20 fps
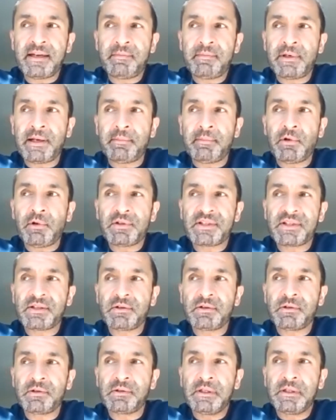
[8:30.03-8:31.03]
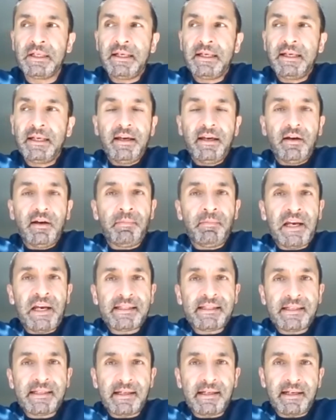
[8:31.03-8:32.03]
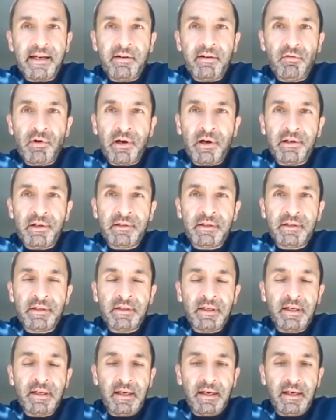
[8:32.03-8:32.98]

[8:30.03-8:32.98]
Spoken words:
but I'm also blessed that I run